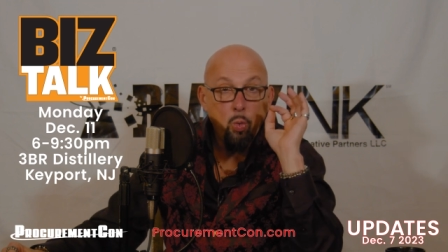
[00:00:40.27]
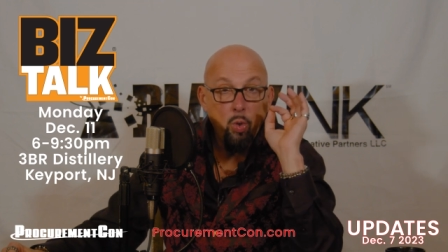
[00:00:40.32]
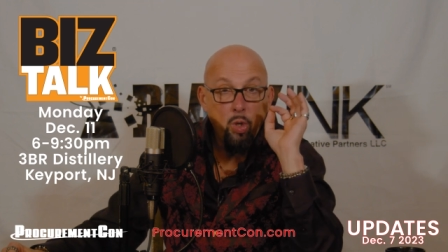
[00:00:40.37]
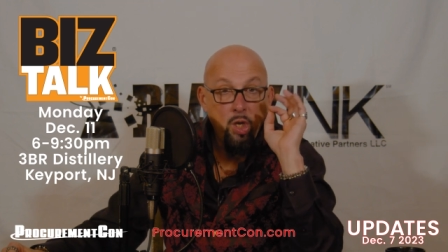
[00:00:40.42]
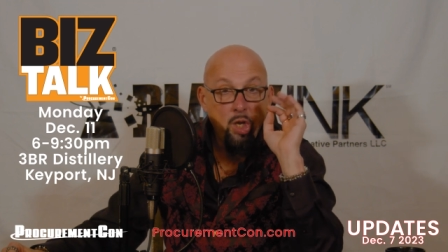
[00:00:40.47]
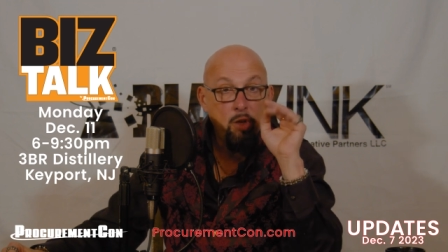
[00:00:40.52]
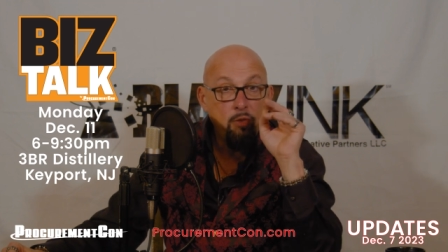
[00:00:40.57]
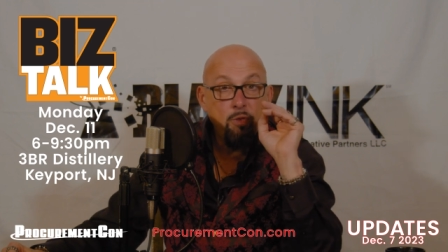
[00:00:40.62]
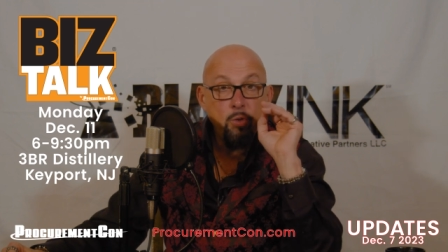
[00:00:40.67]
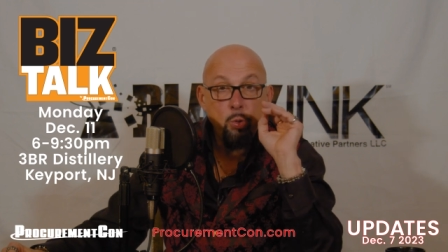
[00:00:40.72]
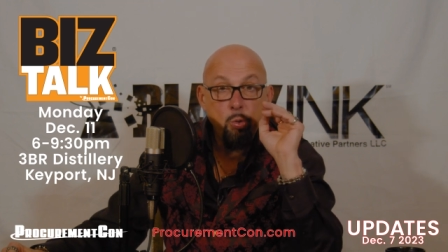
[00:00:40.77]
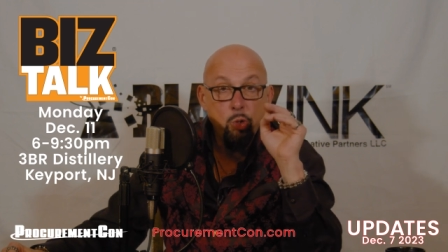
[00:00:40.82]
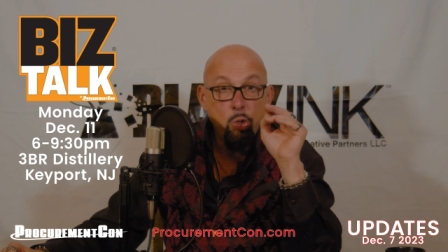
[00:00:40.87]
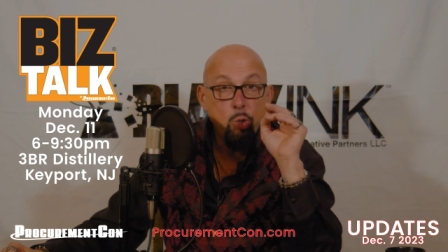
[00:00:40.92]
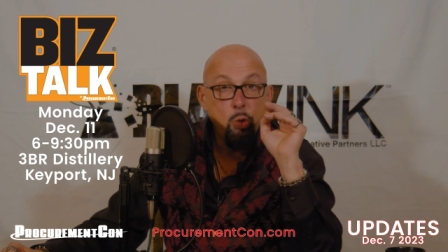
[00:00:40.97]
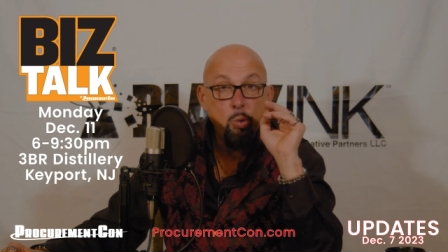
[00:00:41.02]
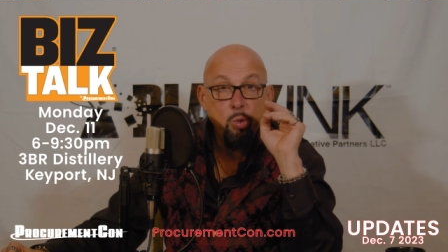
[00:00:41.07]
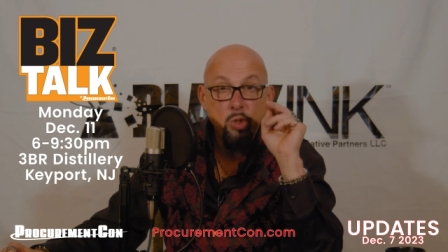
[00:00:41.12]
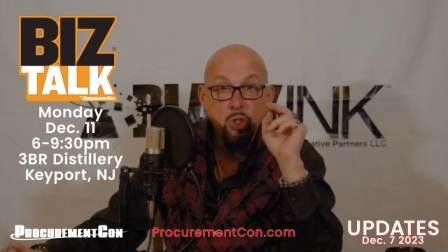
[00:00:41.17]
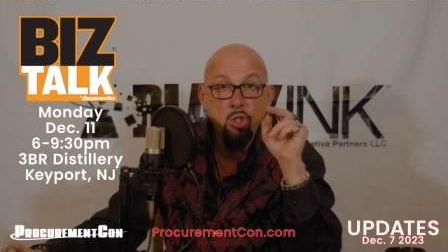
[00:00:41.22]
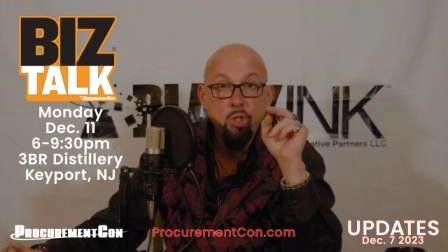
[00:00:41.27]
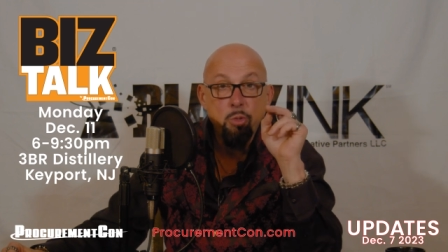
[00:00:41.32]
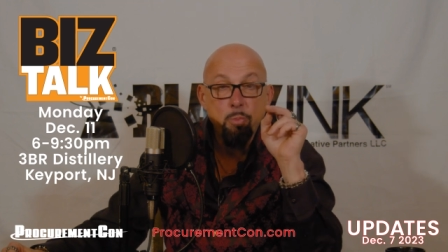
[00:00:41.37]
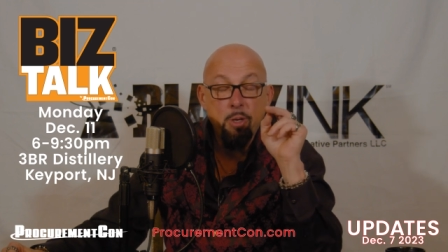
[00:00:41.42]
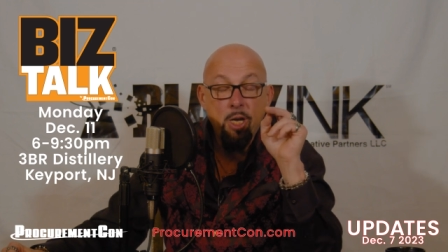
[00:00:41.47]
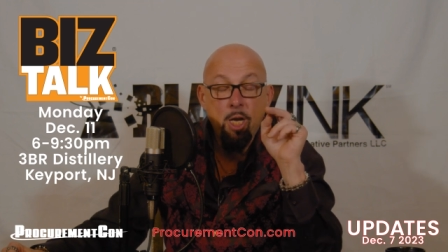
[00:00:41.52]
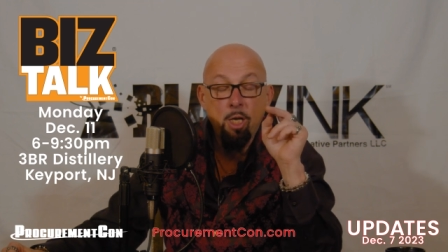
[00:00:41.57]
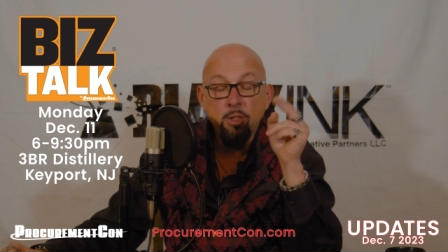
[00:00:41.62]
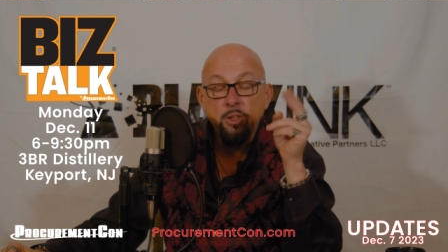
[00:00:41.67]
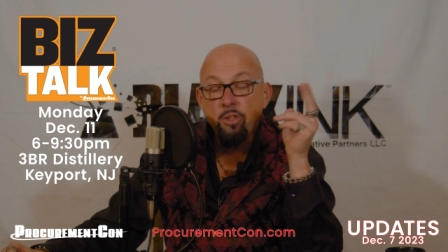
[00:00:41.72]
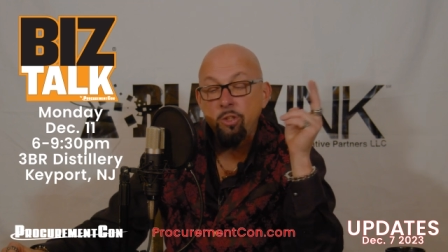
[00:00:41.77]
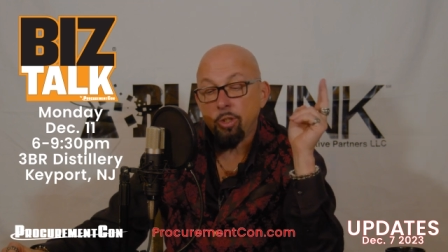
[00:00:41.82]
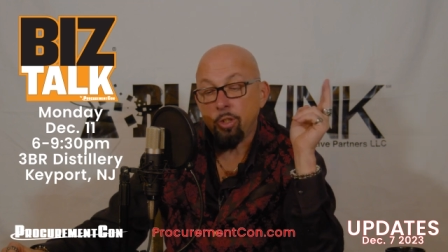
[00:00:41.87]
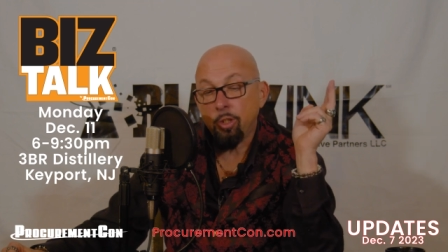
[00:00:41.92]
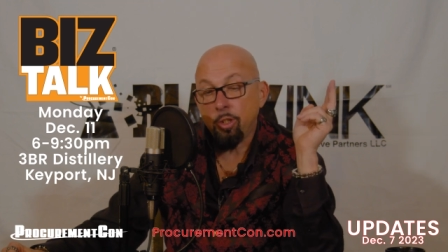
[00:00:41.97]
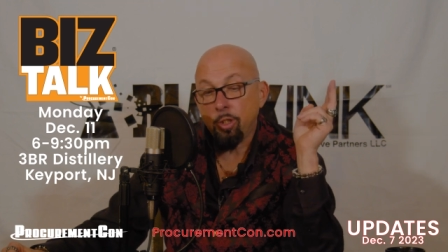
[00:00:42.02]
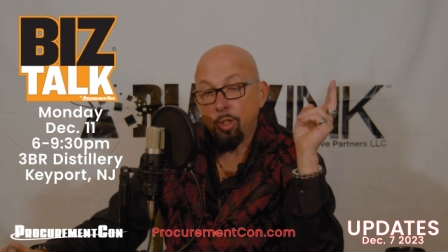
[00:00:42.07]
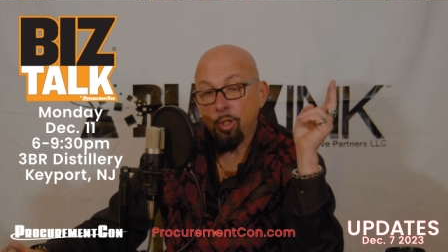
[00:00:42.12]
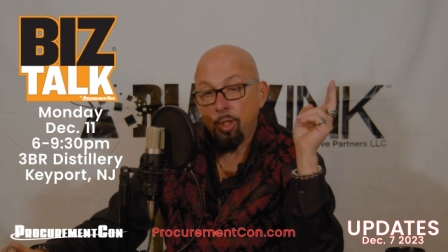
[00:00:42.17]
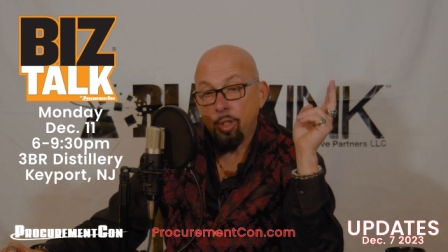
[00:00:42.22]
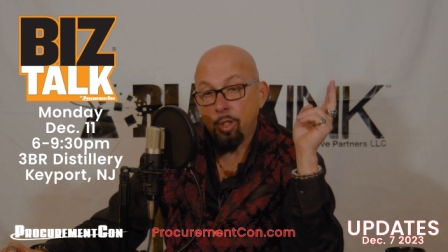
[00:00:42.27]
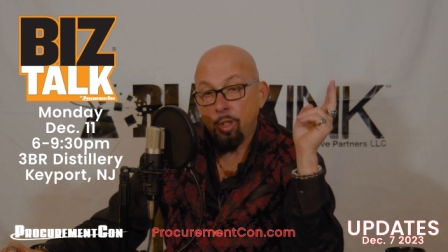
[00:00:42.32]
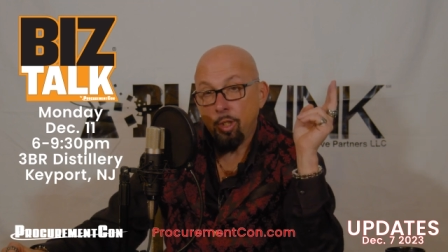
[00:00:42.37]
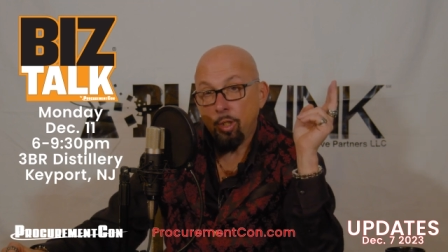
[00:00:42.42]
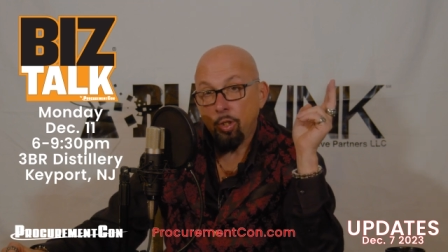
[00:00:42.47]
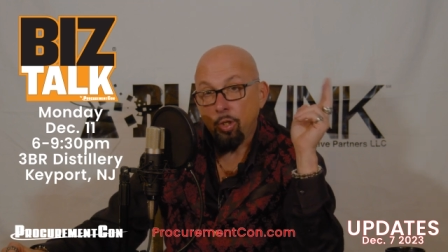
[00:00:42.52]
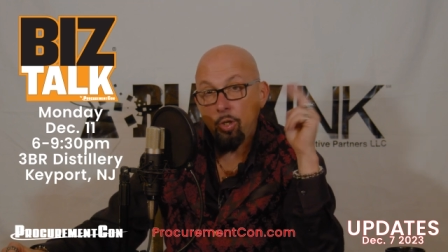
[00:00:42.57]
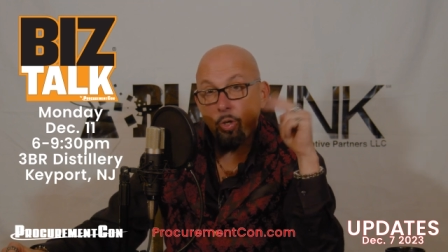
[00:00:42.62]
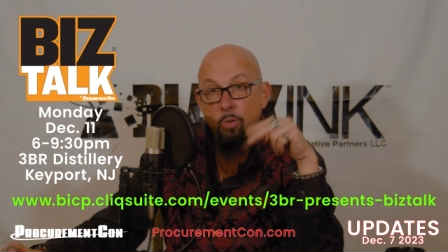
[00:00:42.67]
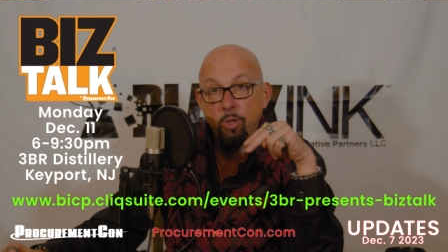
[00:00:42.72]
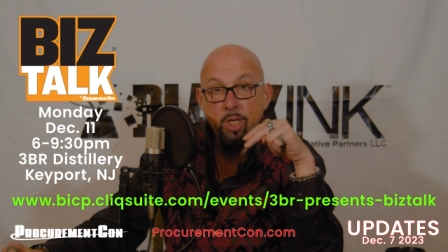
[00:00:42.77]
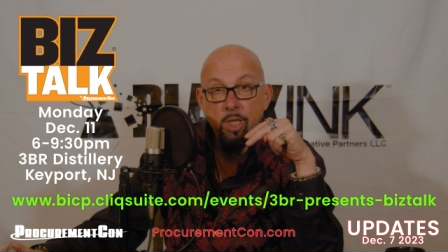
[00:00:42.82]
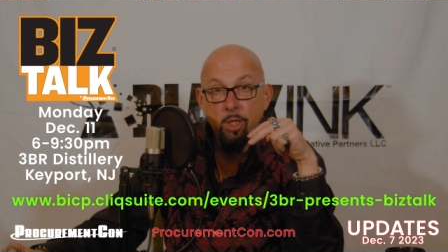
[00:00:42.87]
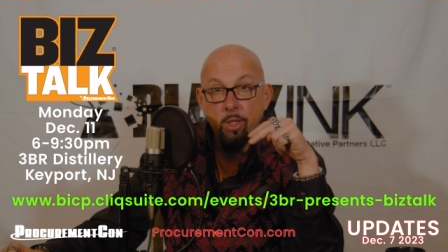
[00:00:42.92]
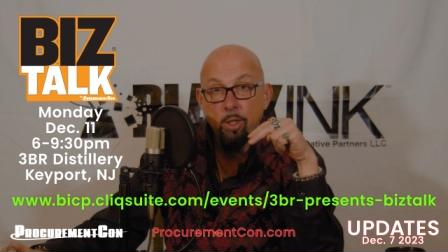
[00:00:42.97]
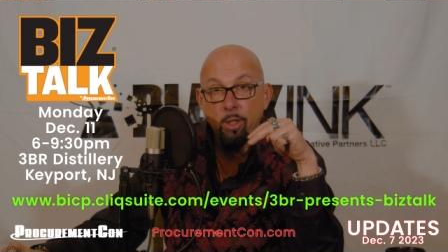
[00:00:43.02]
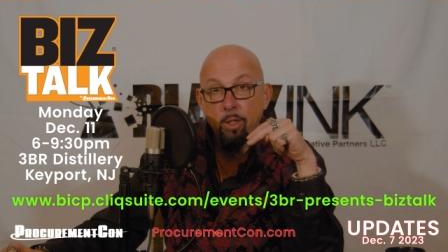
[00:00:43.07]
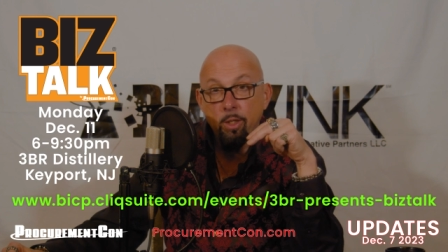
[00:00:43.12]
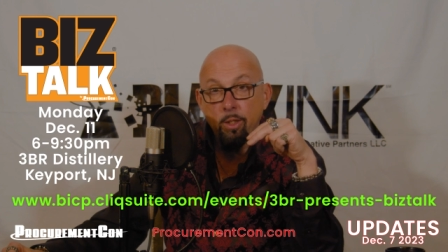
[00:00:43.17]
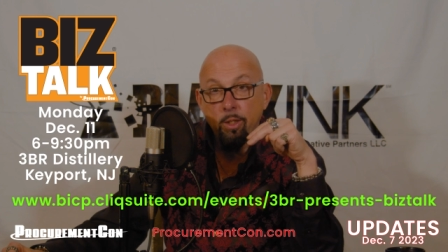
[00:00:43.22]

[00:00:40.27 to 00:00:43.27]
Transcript: If you choose to sponsor, go here.